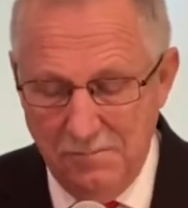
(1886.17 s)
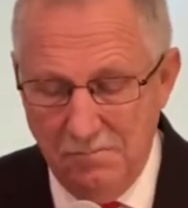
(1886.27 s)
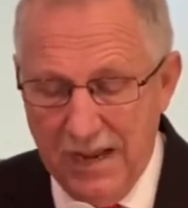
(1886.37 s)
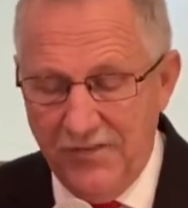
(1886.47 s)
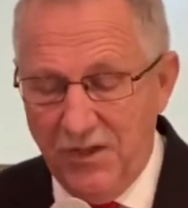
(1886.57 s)

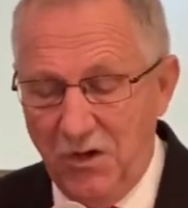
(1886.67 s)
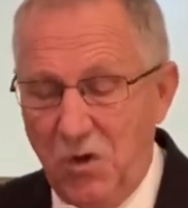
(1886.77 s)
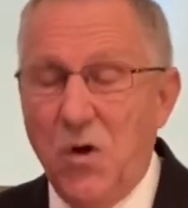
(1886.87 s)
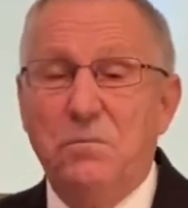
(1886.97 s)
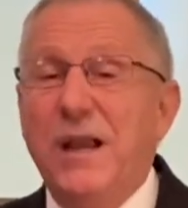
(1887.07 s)
may the
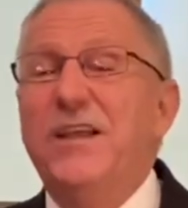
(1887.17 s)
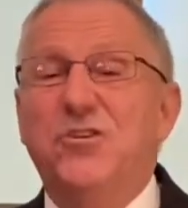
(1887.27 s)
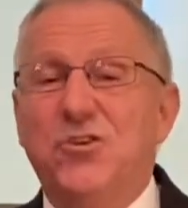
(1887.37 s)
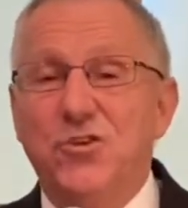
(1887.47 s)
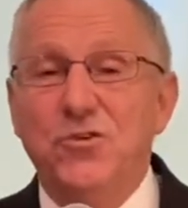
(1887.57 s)
Lord
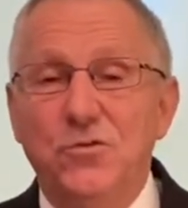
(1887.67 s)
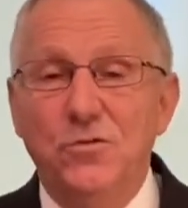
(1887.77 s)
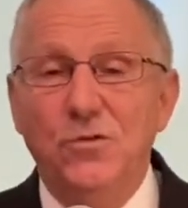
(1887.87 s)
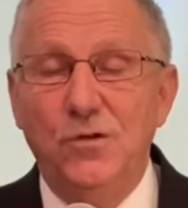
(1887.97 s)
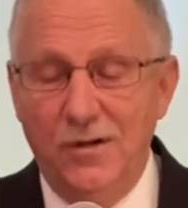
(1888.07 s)
bless
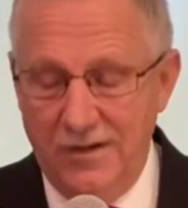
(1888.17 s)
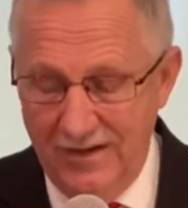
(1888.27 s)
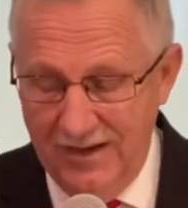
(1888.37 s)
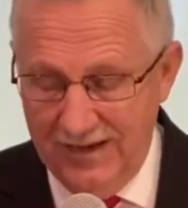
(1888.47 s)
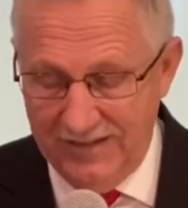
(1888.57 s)
you
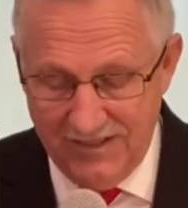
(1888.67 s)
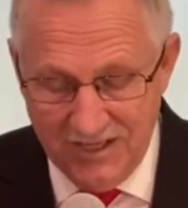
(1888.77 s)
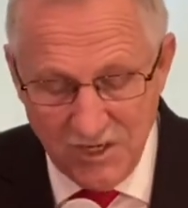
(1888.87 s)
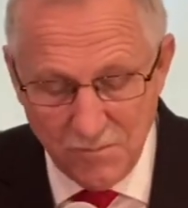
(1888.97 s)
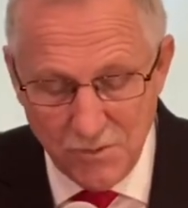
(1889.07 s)
and
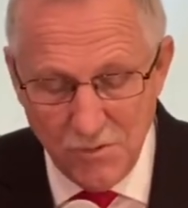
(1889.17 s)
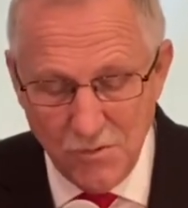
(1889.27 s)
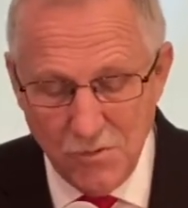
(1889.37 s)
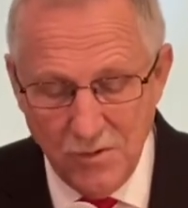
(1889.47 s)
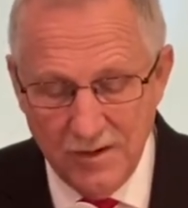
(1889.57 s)
keep
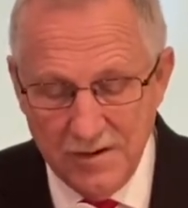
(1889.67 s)
you.